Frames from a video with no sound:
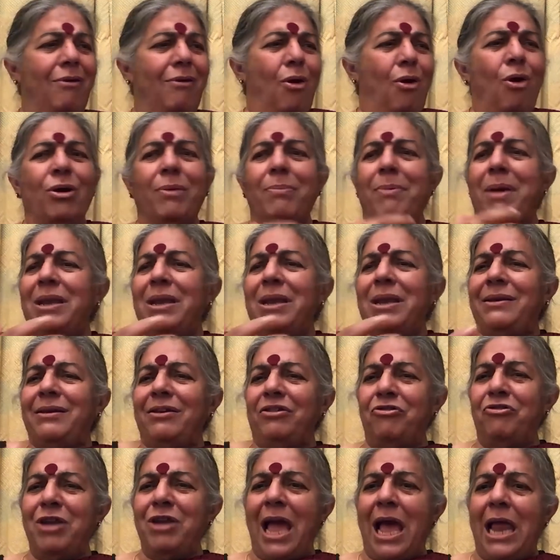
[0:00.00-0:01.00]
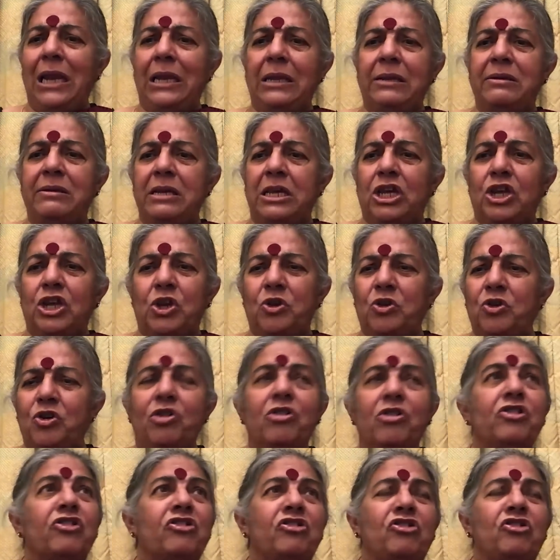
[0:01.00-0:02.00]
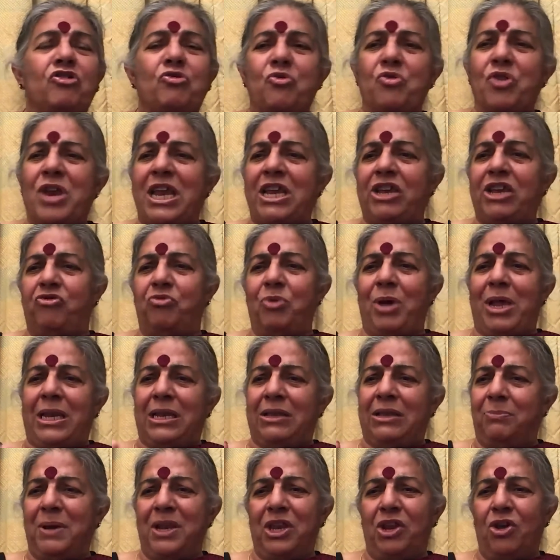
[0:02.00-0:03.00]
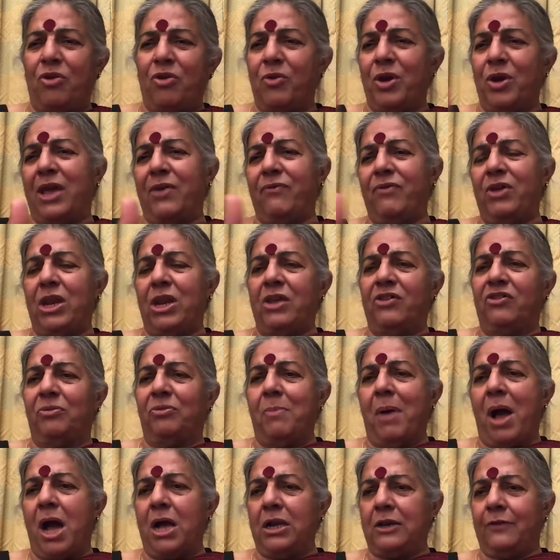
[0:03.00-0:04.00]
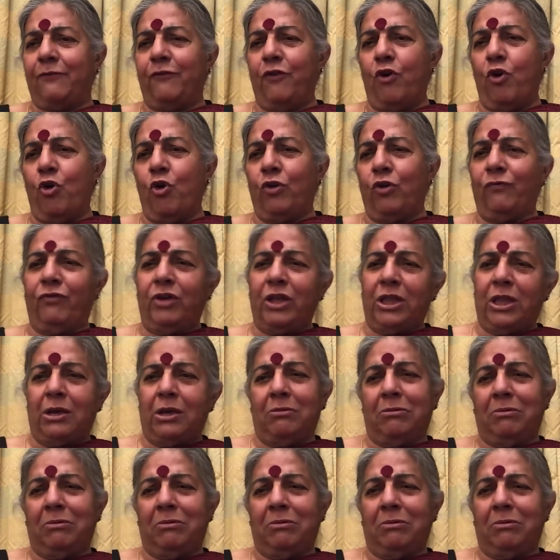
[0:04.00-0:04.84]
augmented reality, you're a street dweller, but you're given a smartphone with